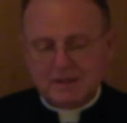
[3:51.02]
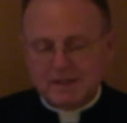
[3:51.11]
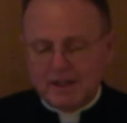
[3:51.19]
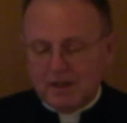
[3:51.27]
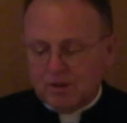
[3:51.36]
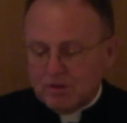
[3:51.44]

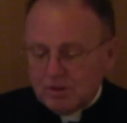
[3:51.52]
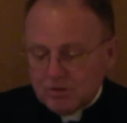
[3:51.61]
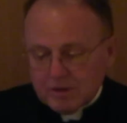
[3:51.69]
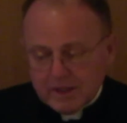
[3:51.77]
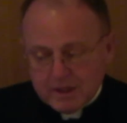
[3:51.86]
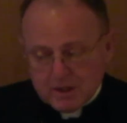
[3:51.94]
Now,
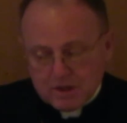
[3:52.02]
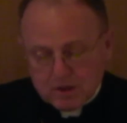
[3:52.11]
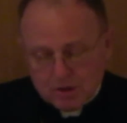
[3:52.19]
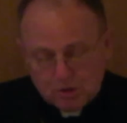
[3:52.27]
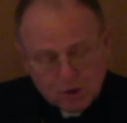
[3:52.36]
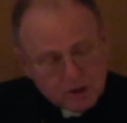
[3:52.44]
let
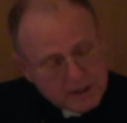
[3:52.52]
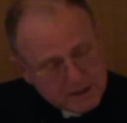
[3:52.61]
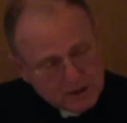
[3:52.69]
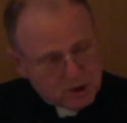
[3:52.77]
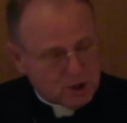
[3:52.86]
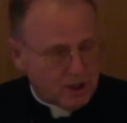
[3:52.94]
us look at
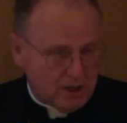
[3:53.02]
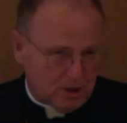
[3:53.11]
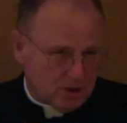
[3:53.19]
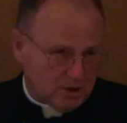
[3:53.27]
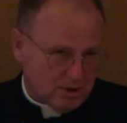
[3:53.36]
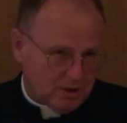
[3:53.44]
the
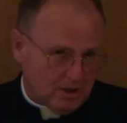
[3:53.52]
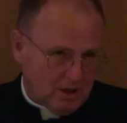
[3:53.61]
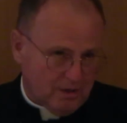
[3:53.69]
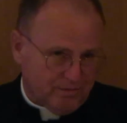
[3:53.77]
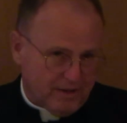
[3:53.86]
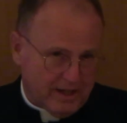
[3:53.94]
changes
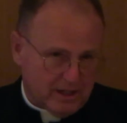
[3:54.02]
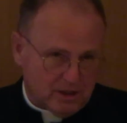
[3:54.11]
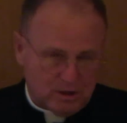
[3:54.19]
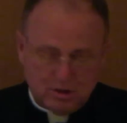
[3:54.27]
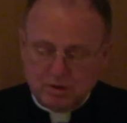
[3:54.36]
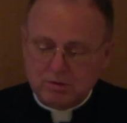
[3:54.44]
of
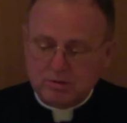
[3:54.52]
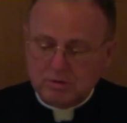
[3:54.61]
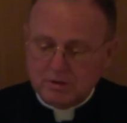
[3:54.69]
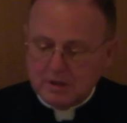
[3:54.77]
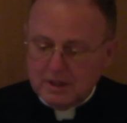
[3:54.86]
Vatican II.